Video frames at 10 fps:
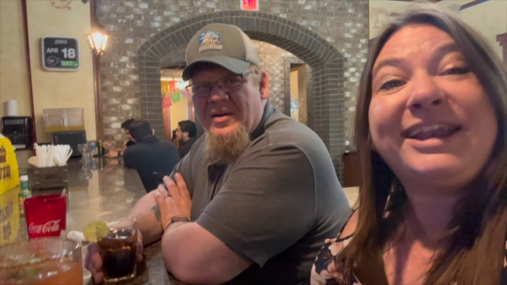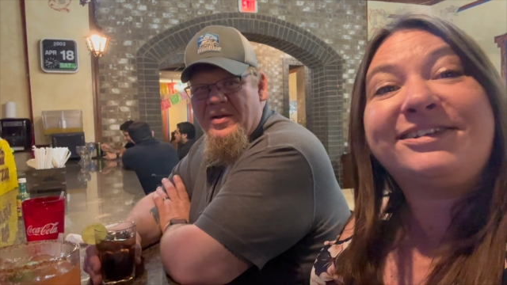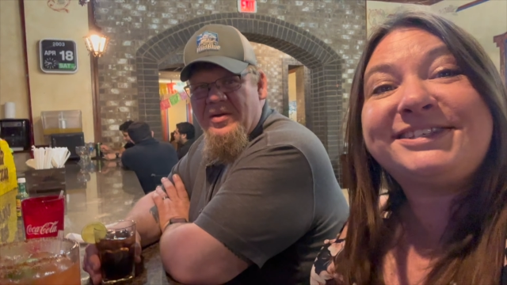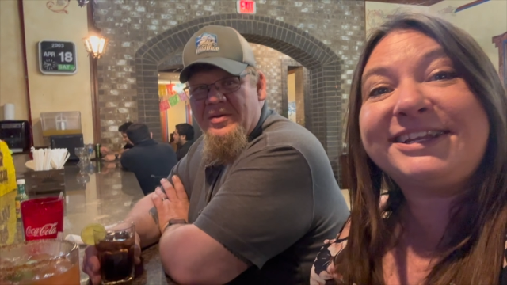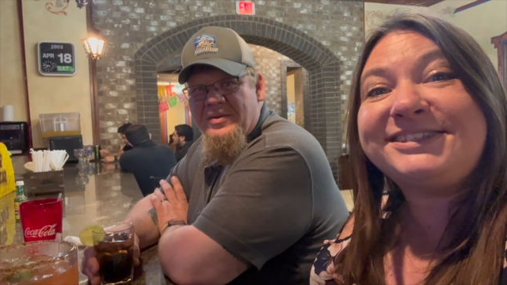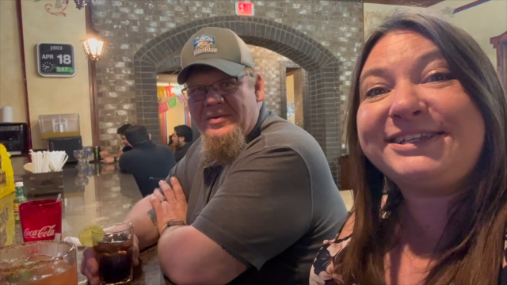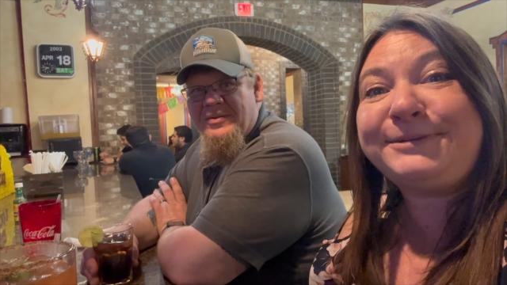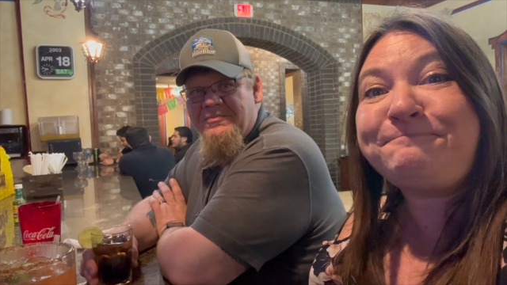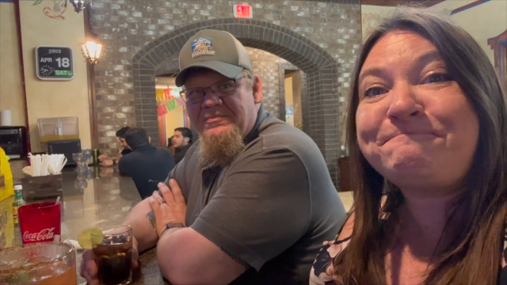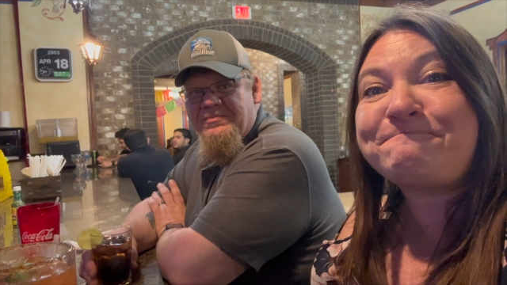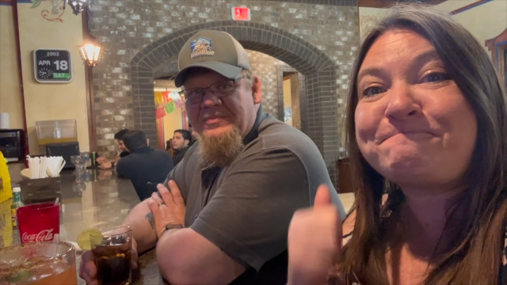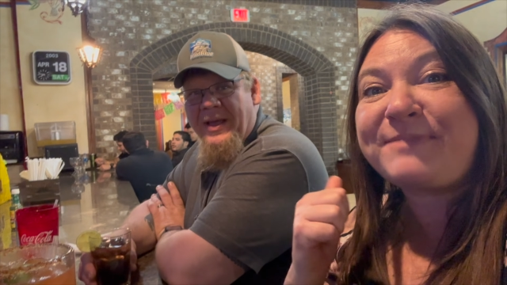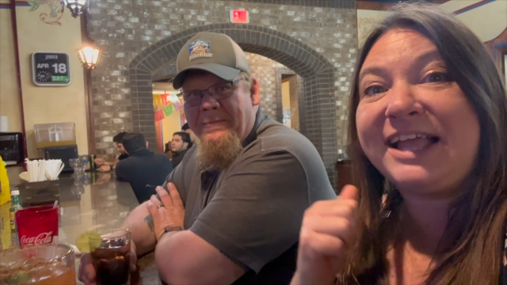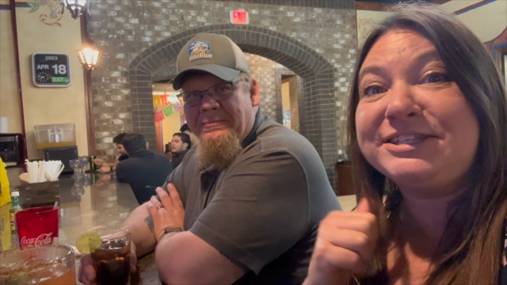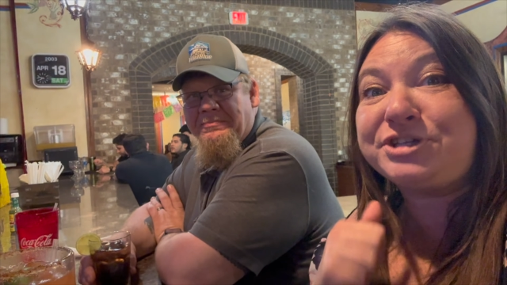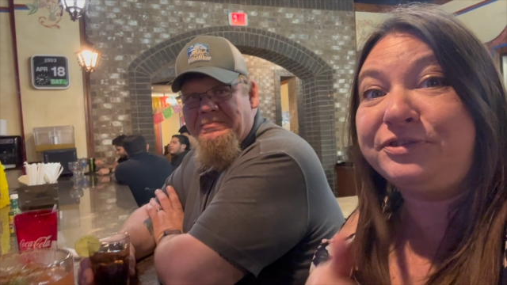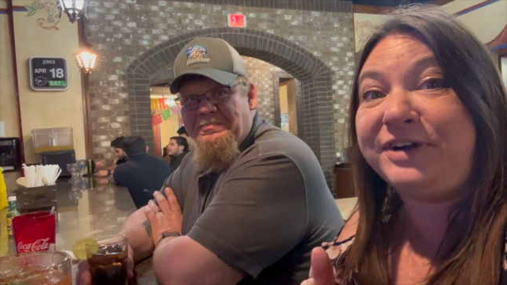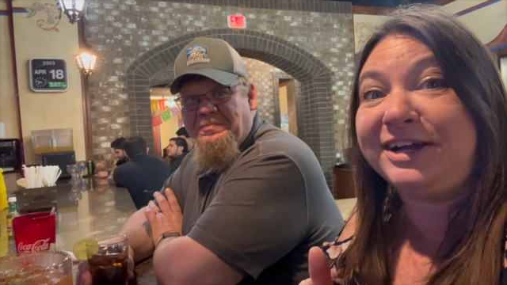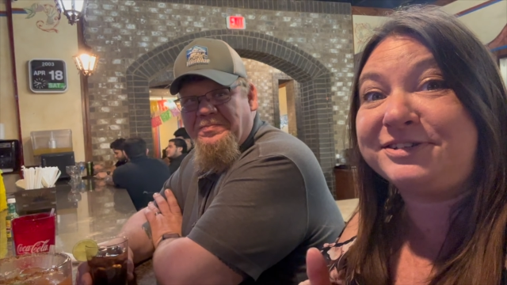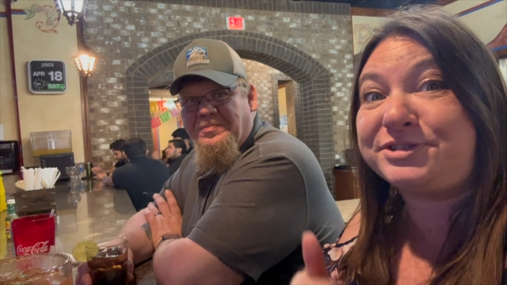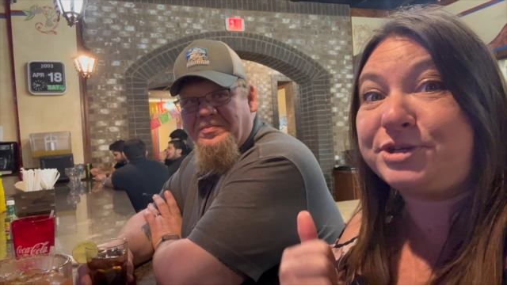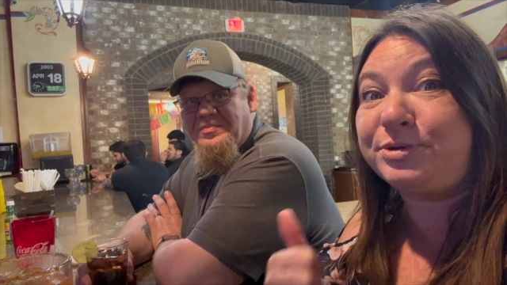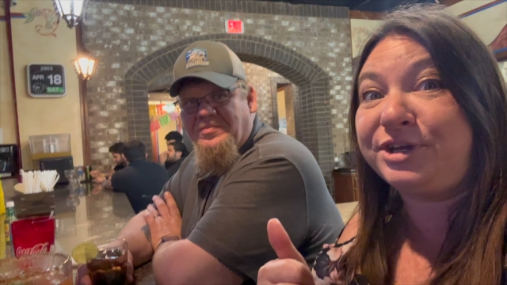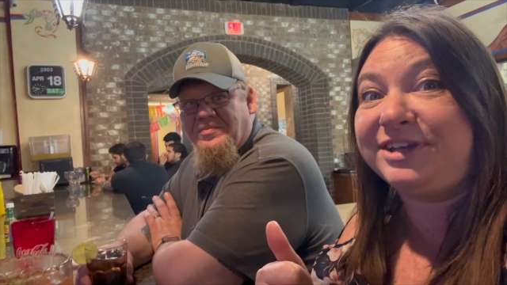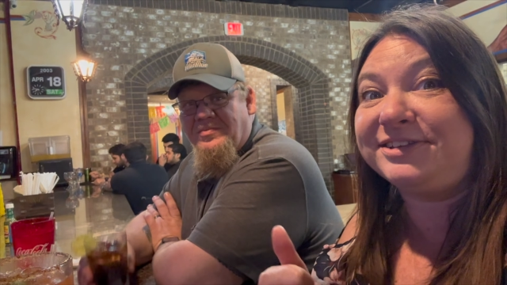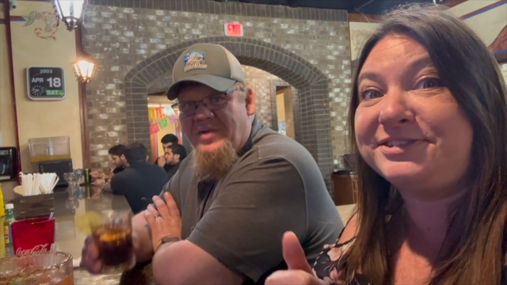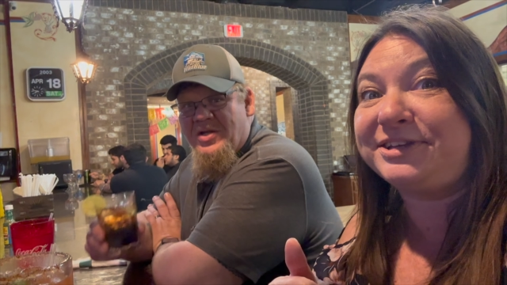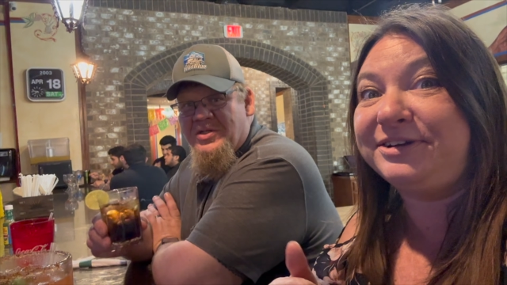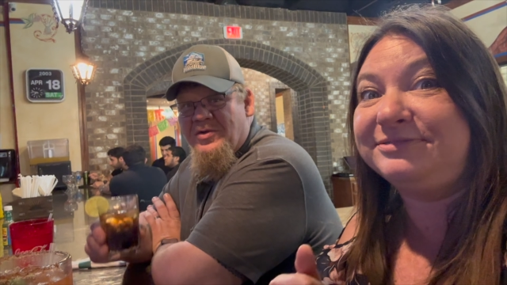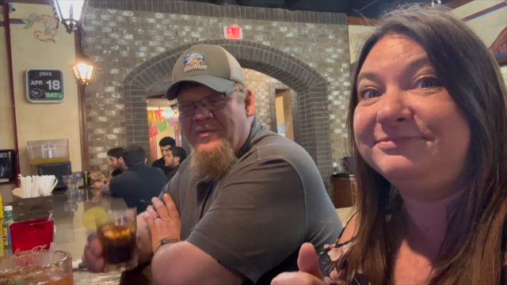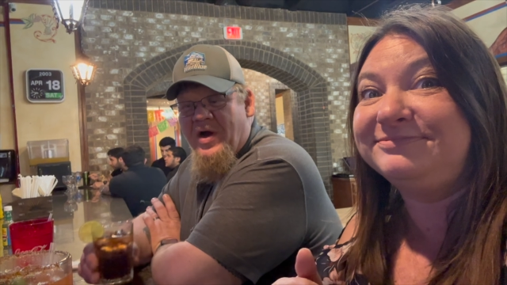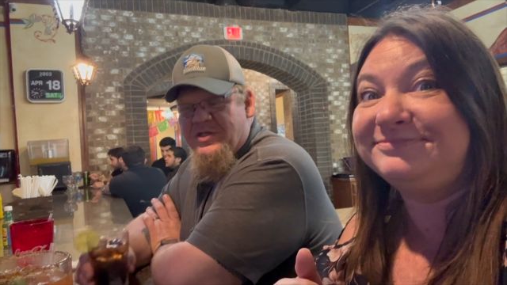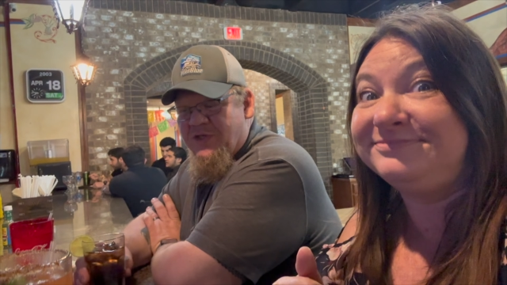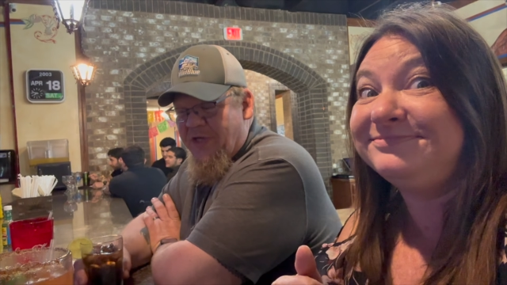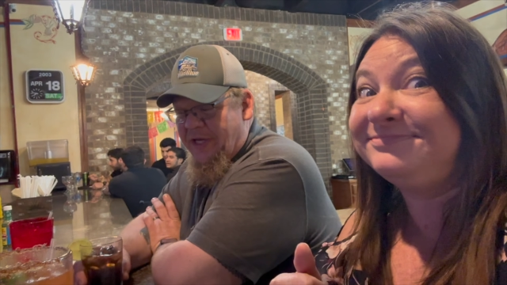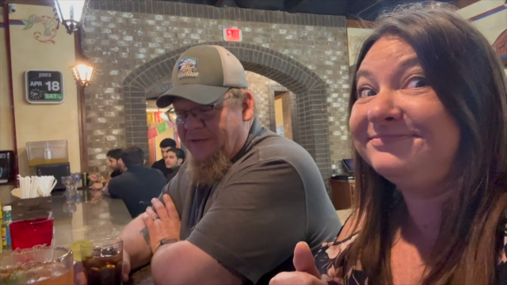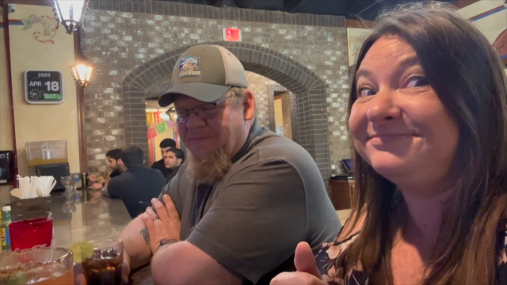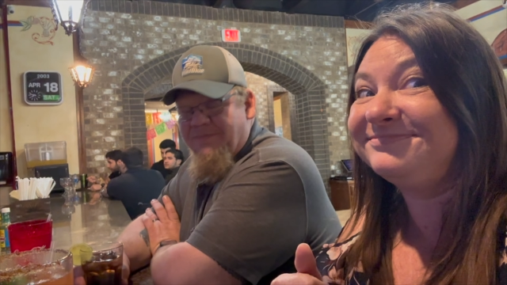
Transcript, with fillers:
Speaker 1: House, Tennessee. Yep. And so far, so good. So far, so good.